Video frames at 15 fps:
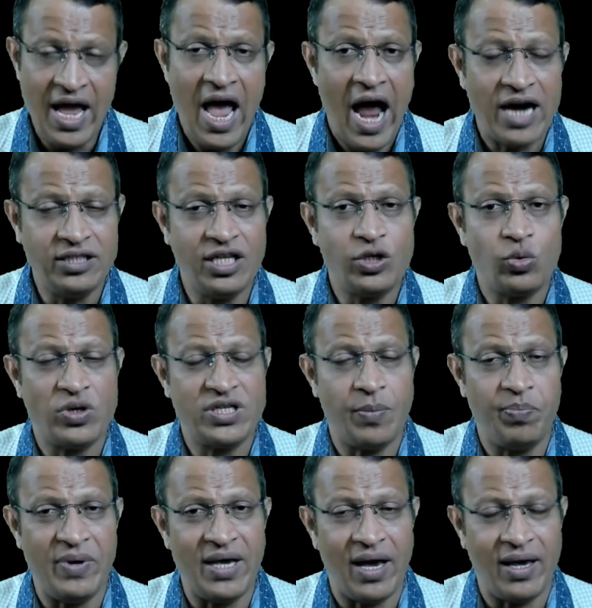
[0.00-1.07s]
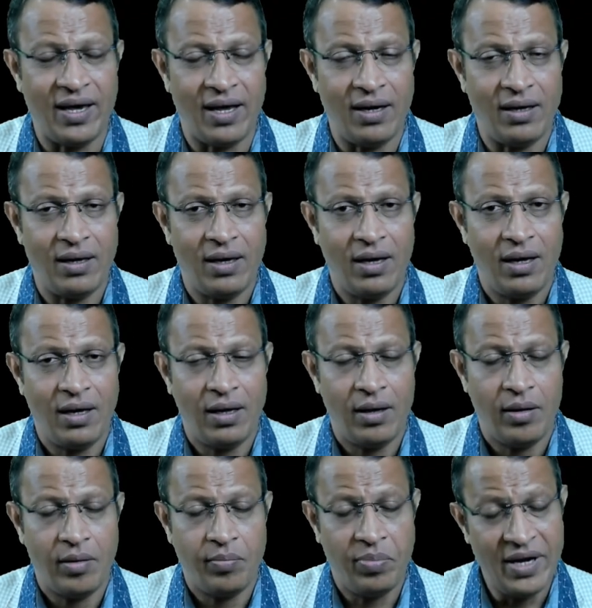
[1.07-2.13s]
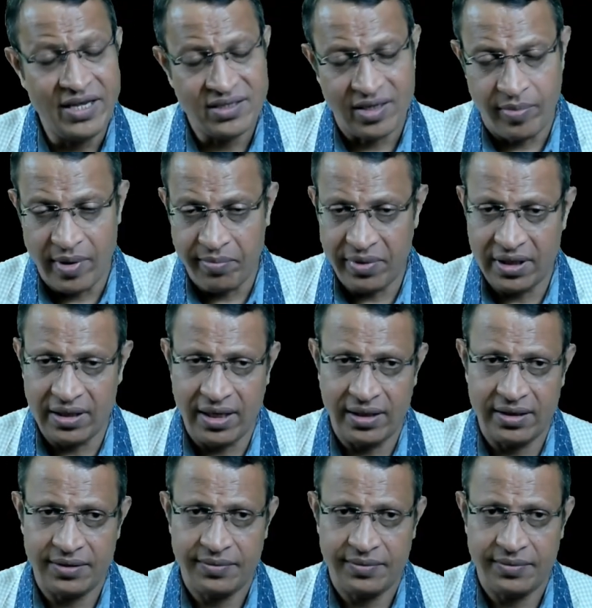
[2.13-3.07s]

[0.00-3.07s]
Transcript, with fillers: And this was a PIL. Please remember that.